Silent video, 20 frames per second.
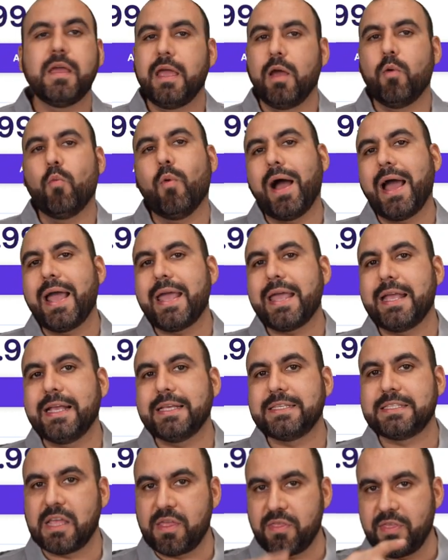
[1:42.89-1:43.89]
And why
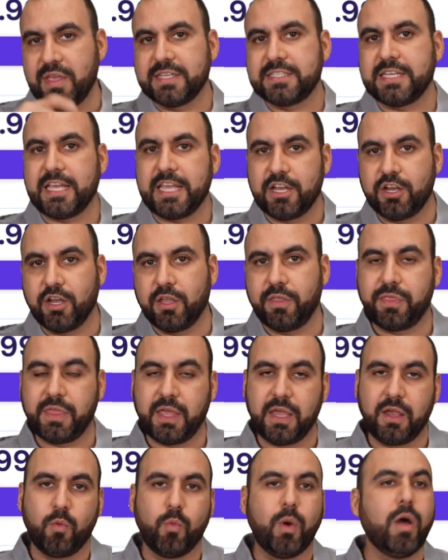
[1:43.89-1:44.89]
is this a good
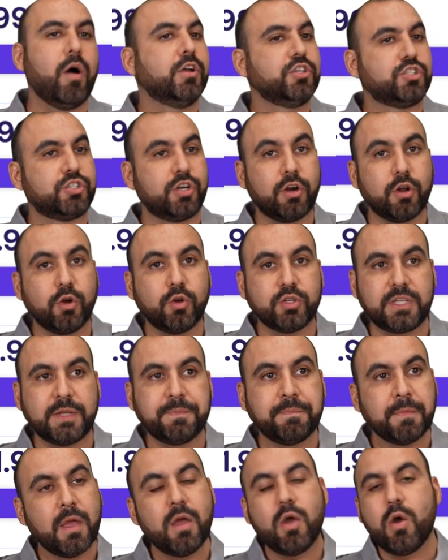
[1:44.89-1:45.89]
thing? Well, on shared
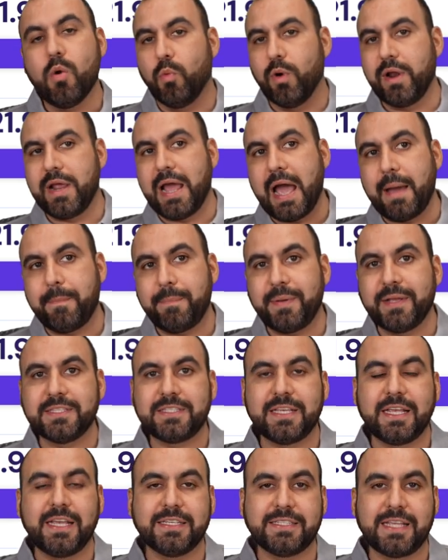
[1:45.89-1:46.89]
hosting, what
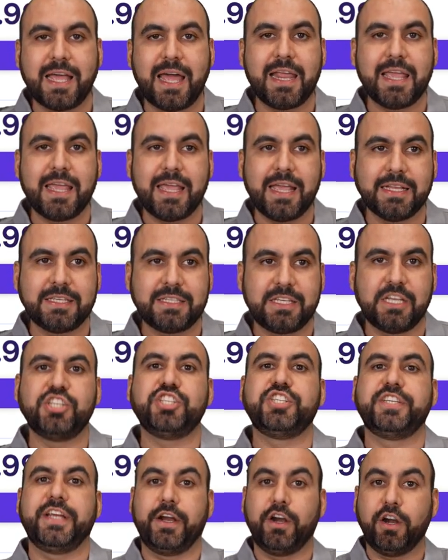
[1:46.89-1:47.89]
happens is that it's
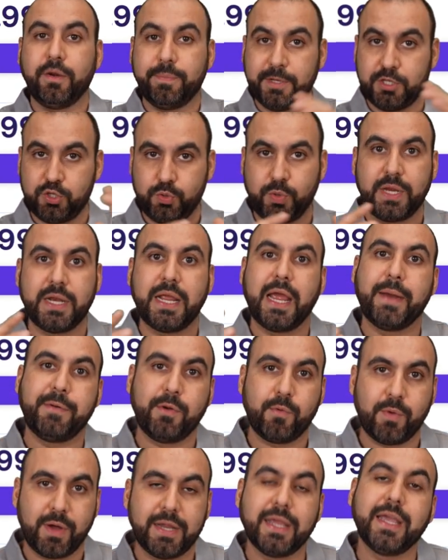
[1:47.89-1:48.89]
shared between
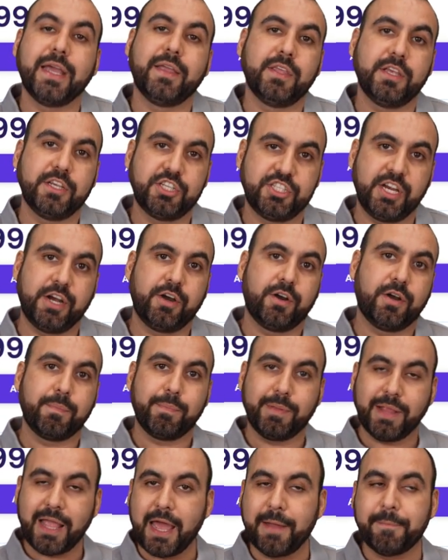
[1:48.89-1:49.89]
everyone in a shared
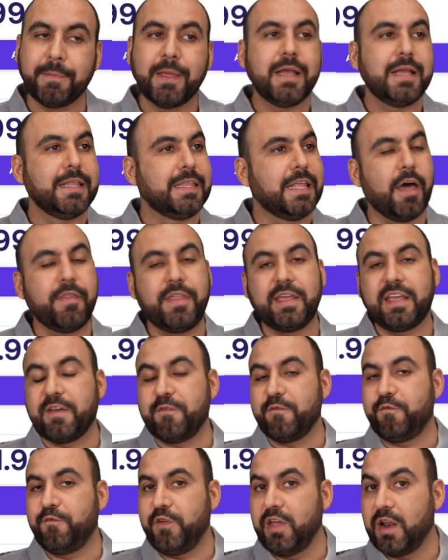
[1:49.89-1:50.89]
plan. Now they
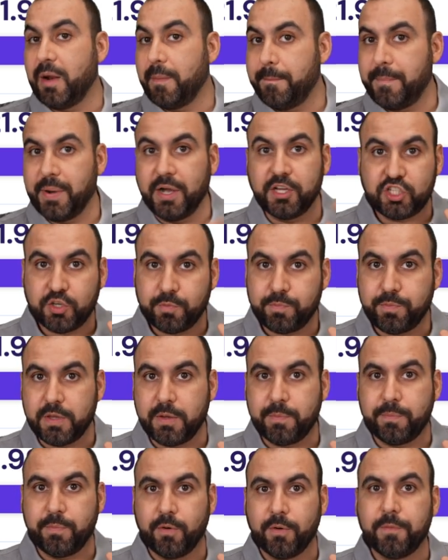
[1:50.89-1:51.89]
can fit a bunch of
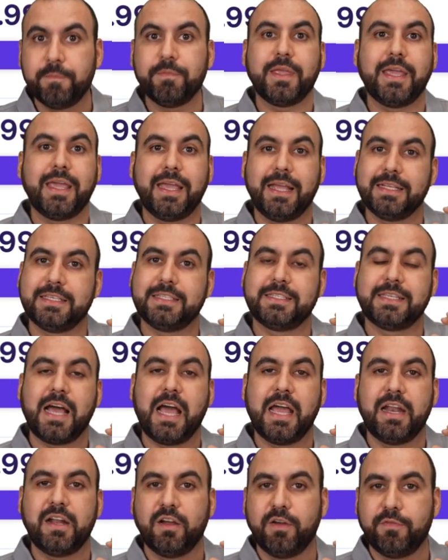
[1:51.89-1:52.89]
people
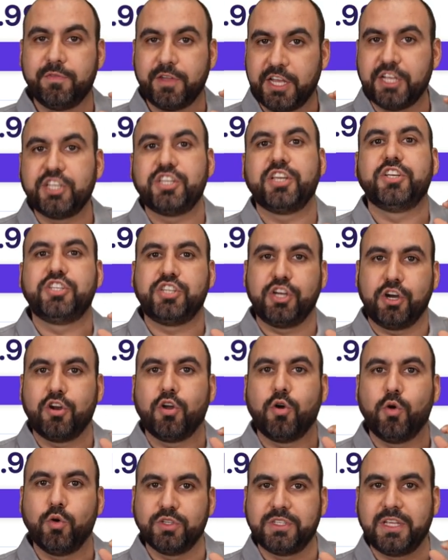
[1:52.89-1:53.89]
inside of each shared
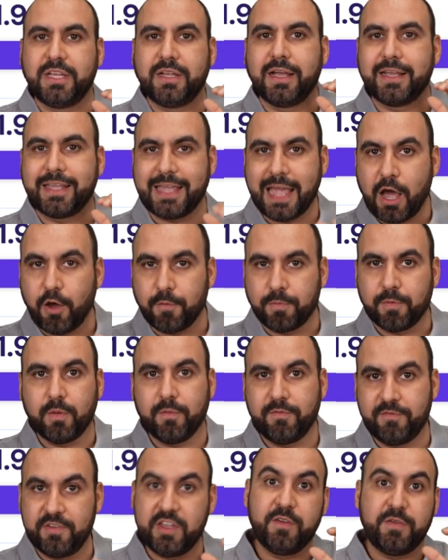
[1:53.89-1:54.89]
hosting account
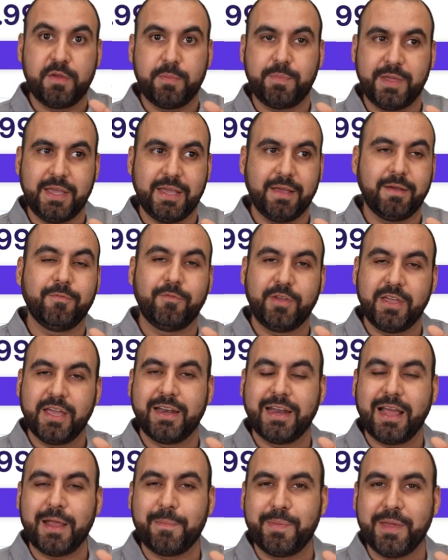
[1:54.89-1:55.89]
via V P, via
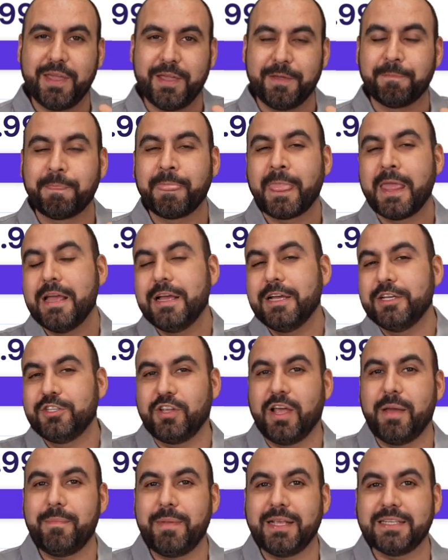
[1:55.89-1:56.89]
an I P. So
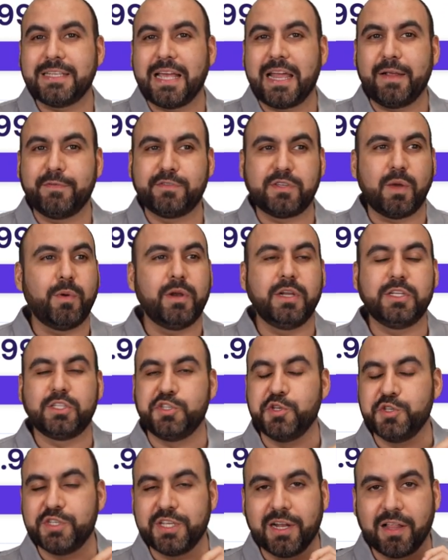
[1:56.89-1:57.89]
that means that if someone is
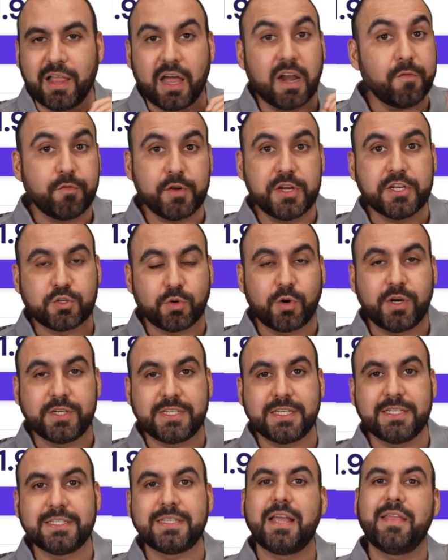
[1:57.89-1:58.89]
using a lot of
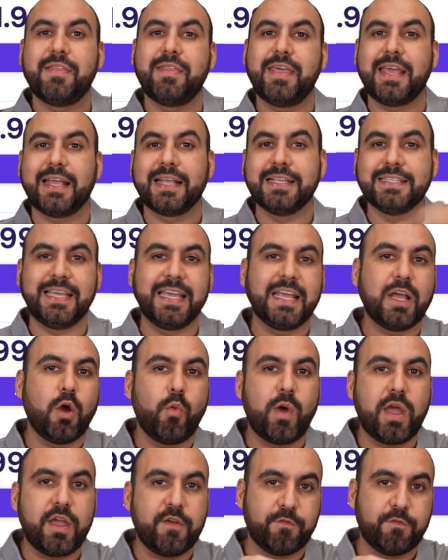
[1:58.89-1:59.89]
resources, they can take away